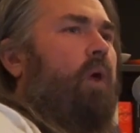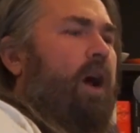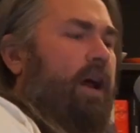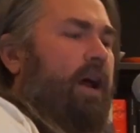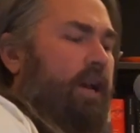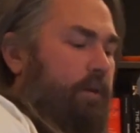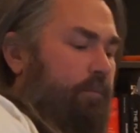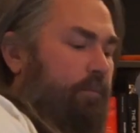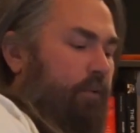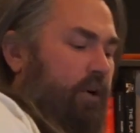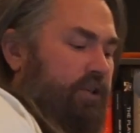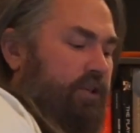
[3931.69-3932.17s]

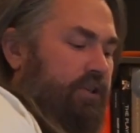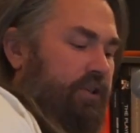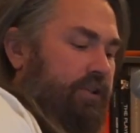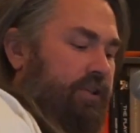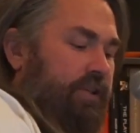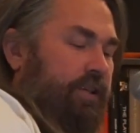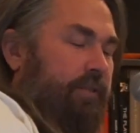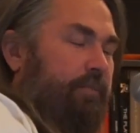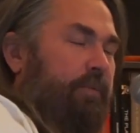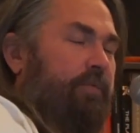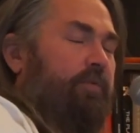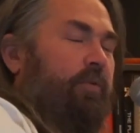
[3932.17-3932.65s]
why do you brush
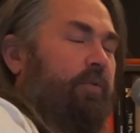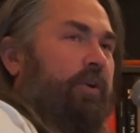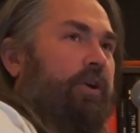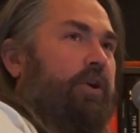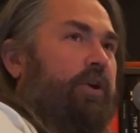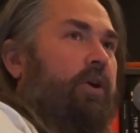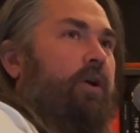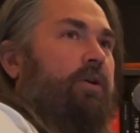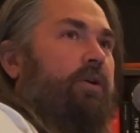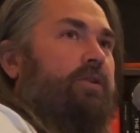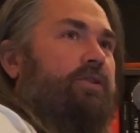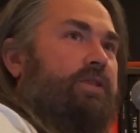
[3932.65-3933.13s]
your teeth
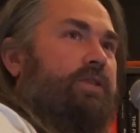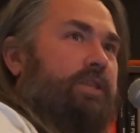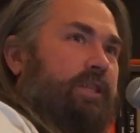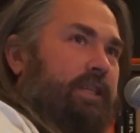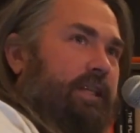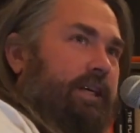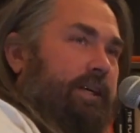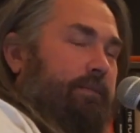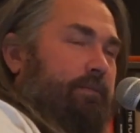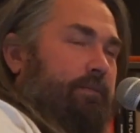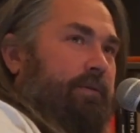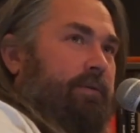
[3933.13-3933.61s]
before you go to
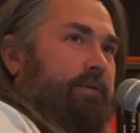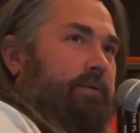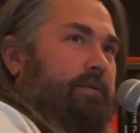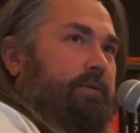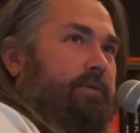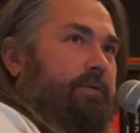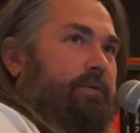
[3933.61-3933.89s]
sleep?